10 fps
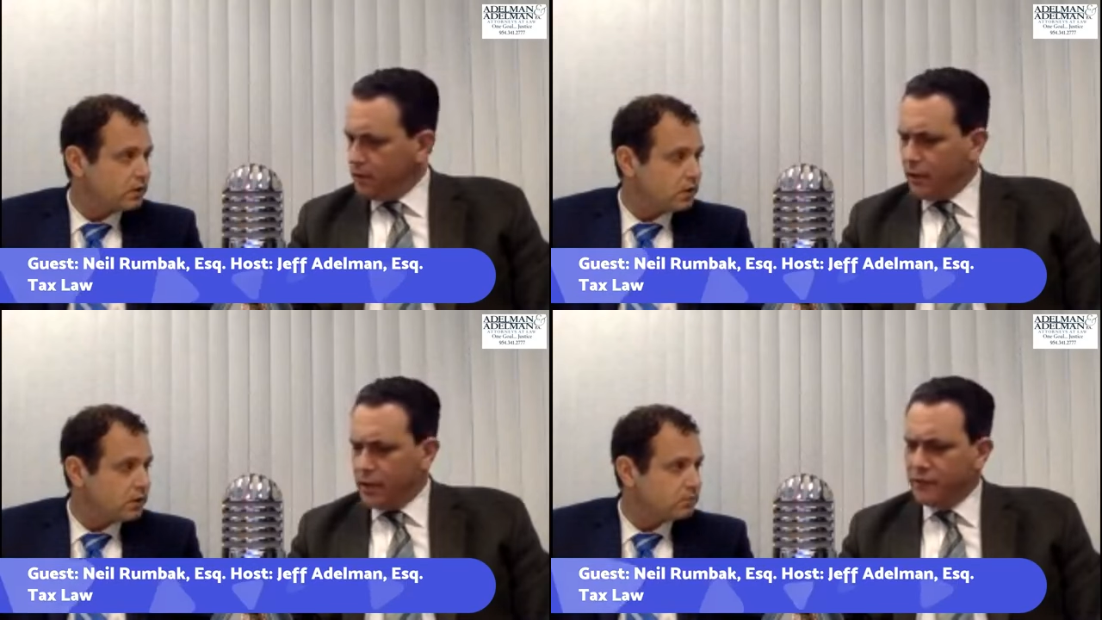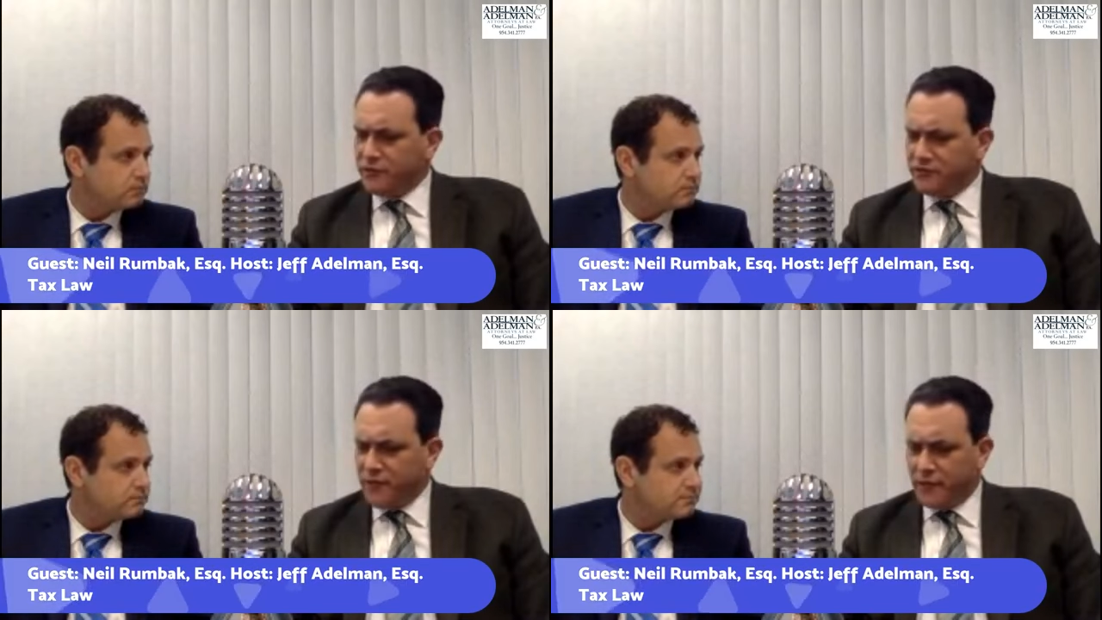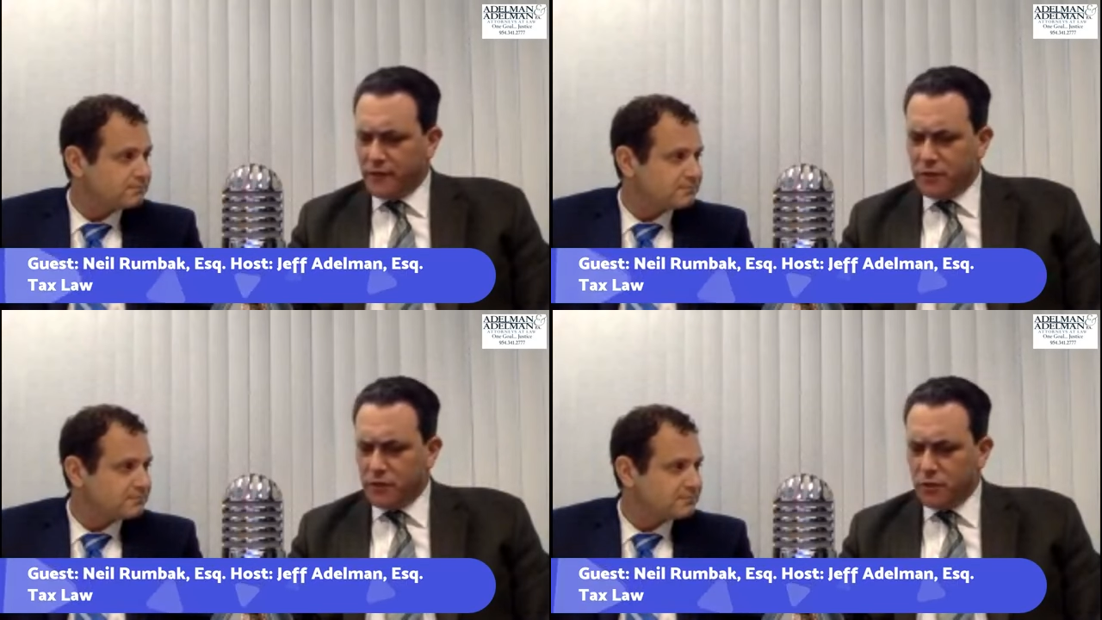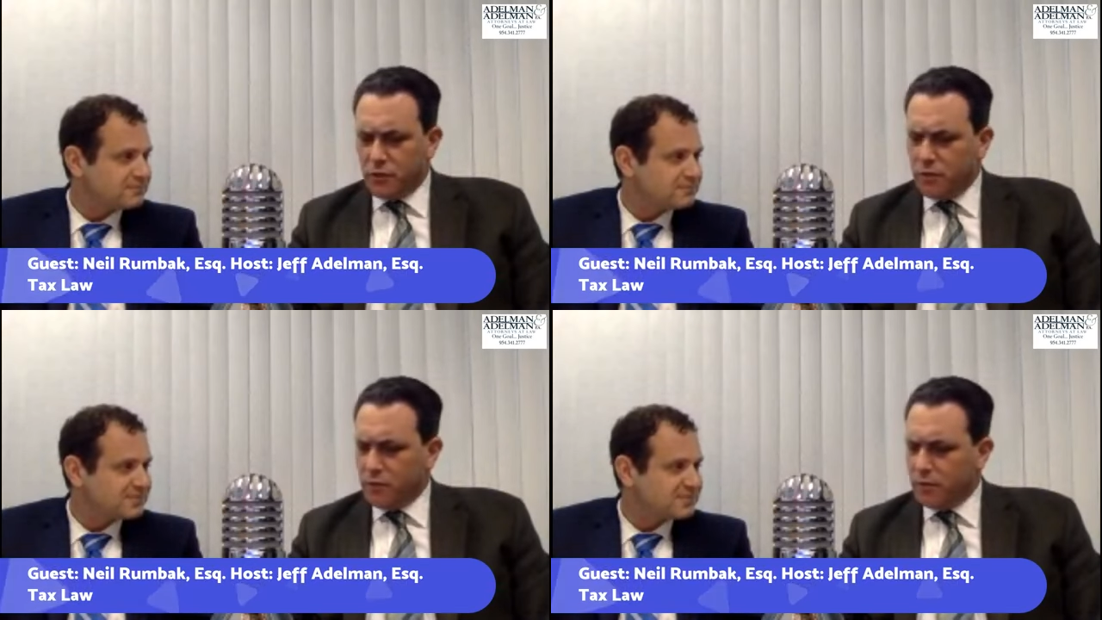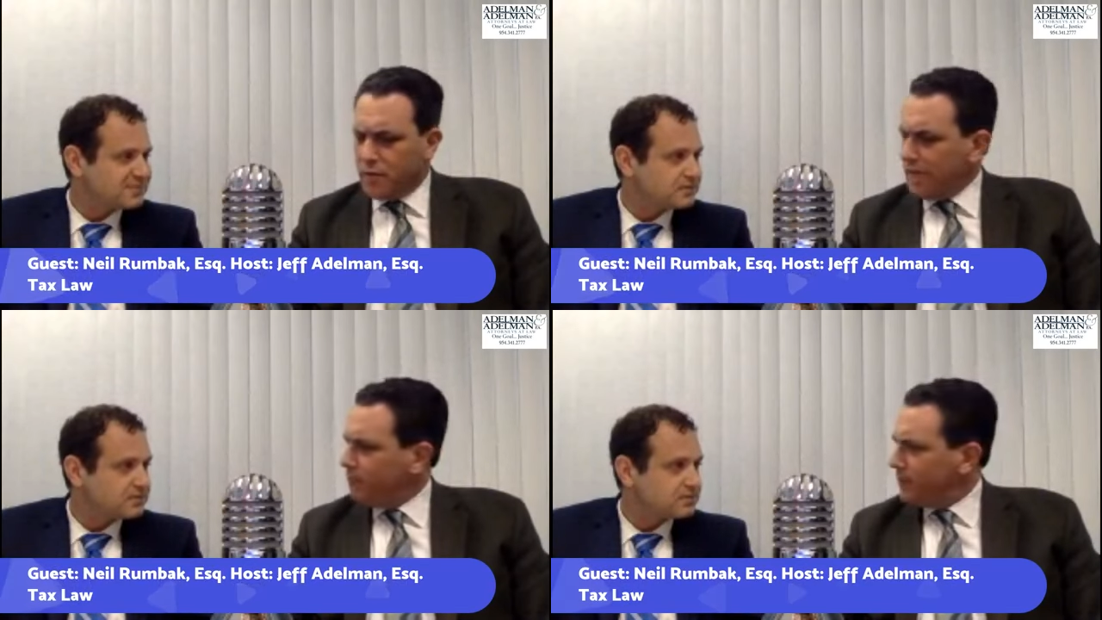Speaker 1: I understand that you you
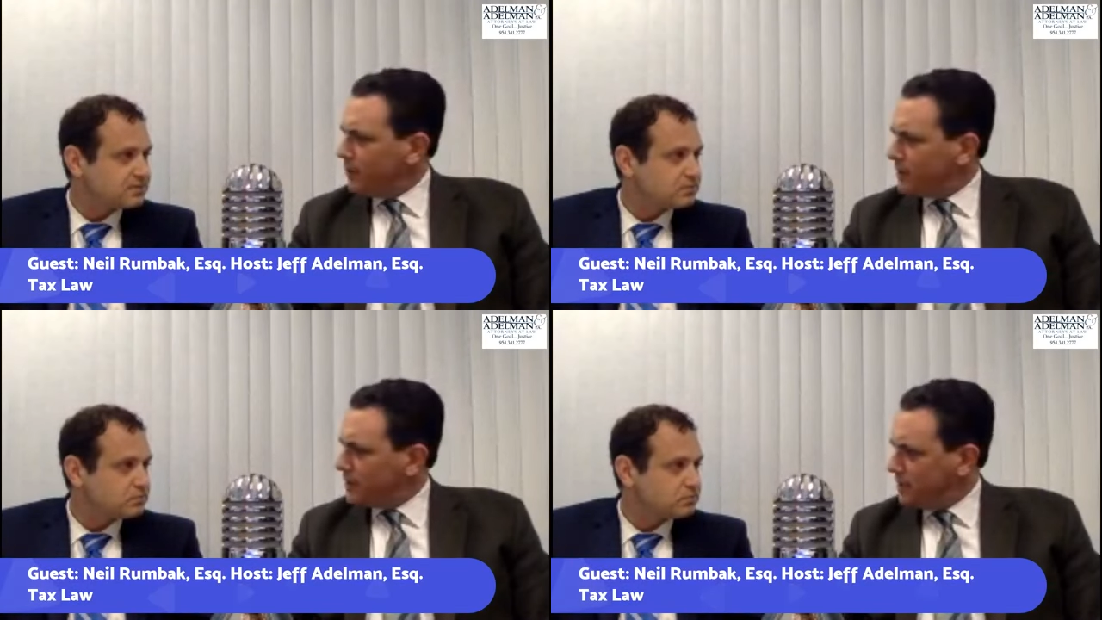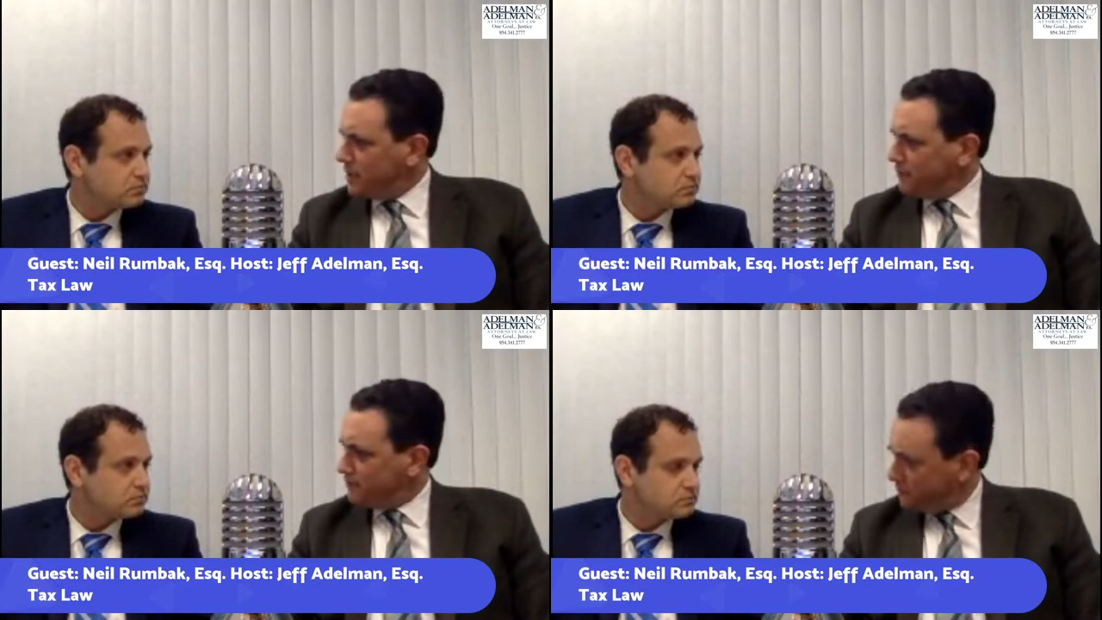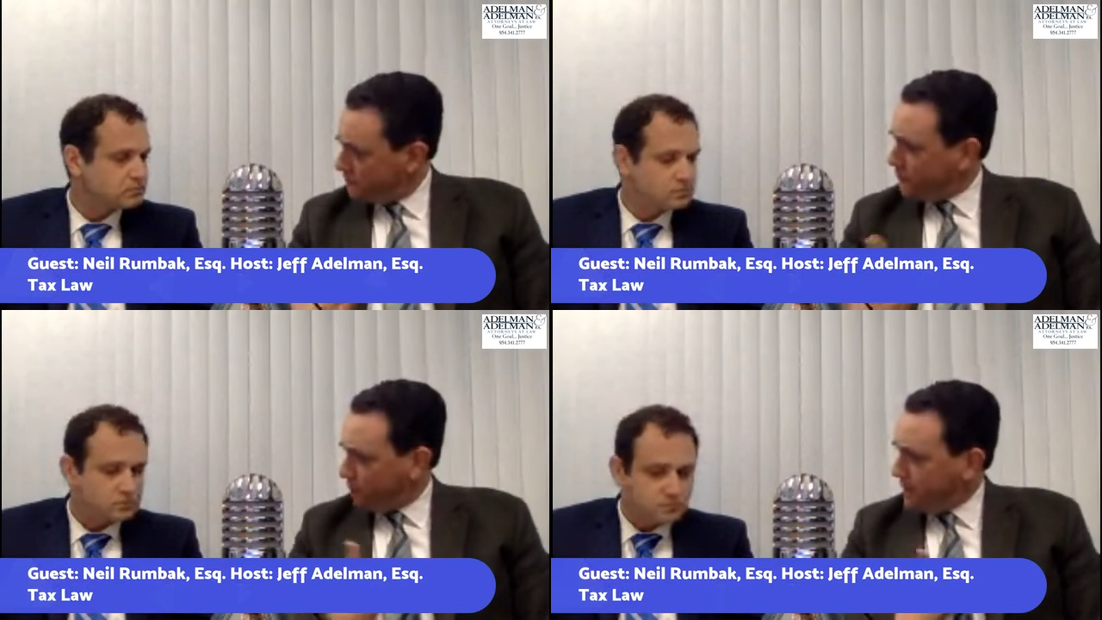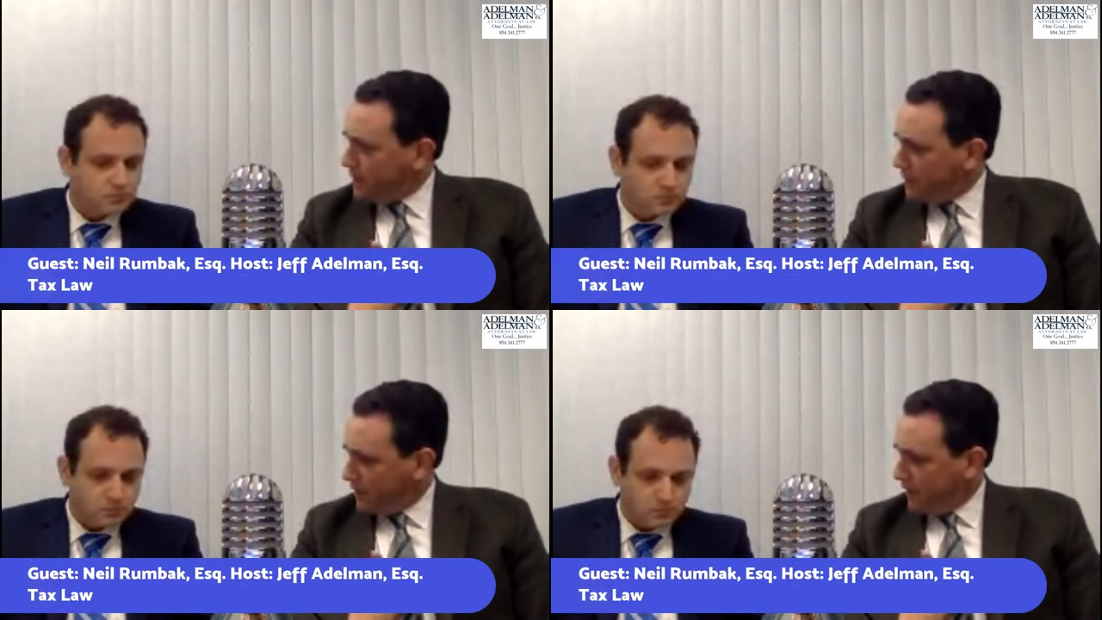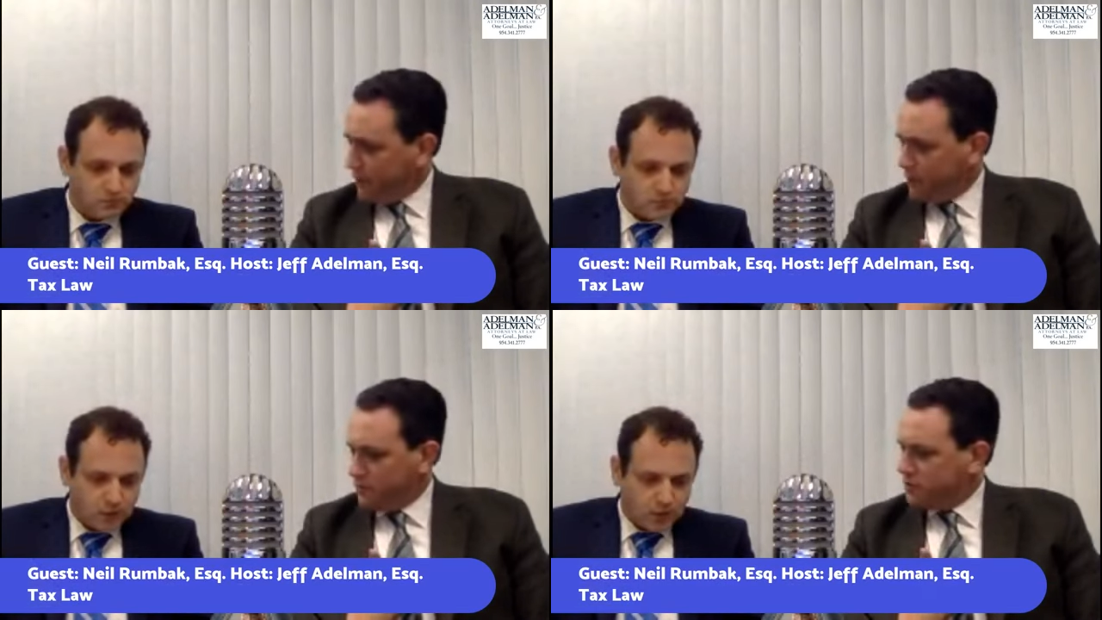came bearing a gift for me today,
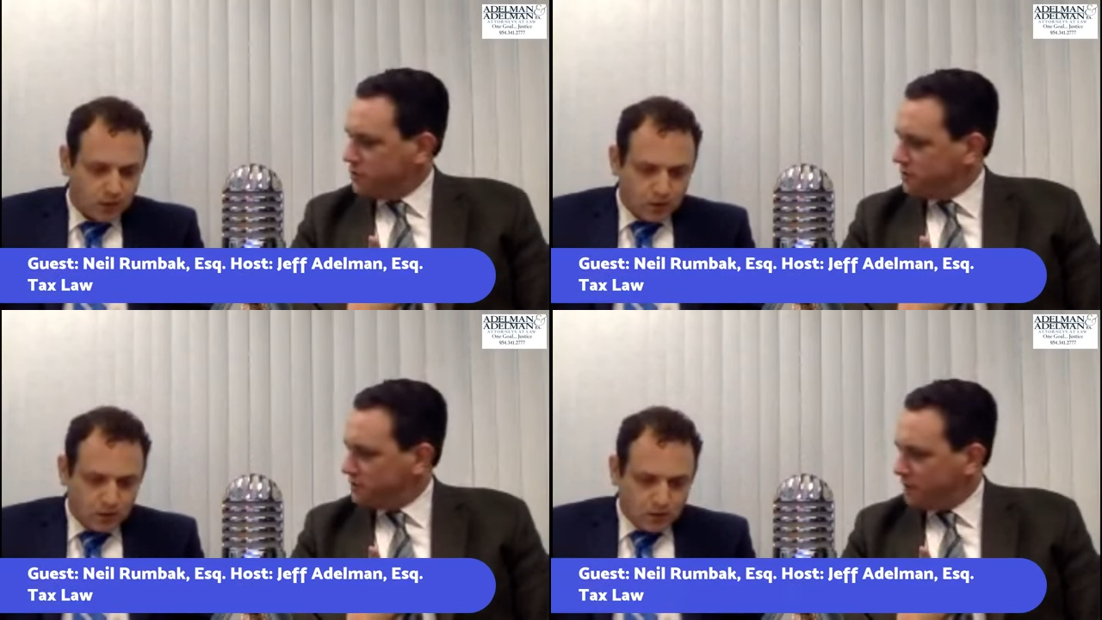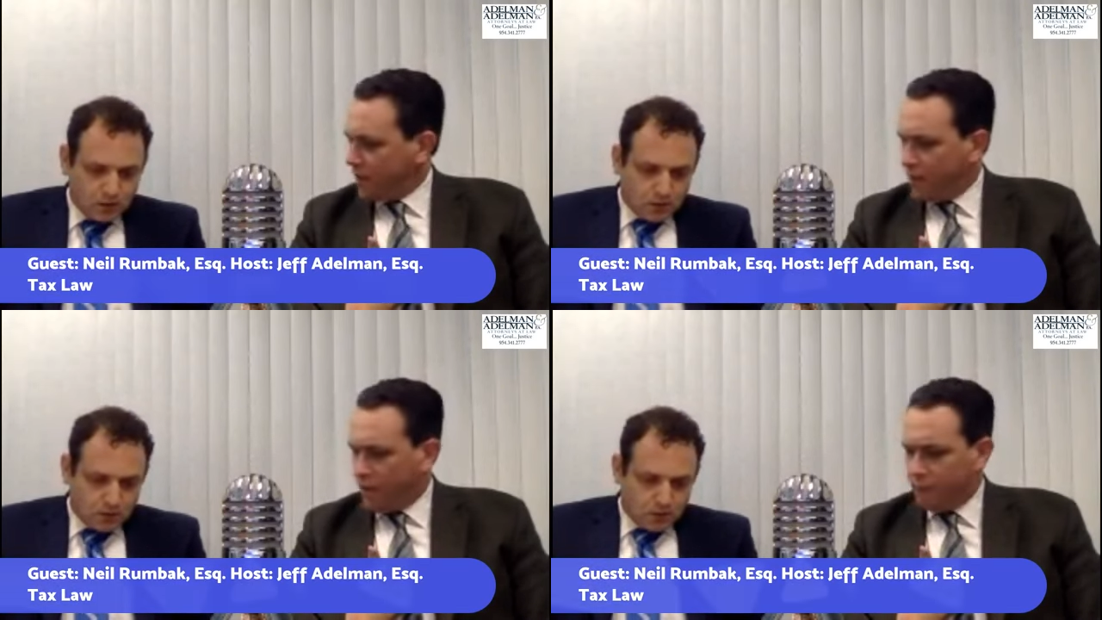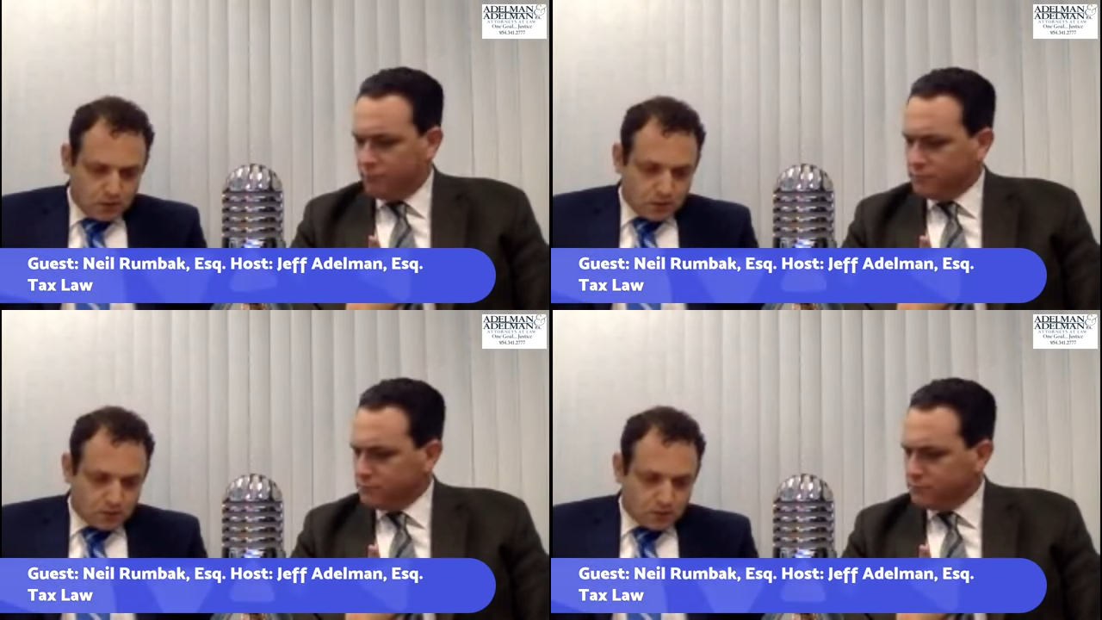which um,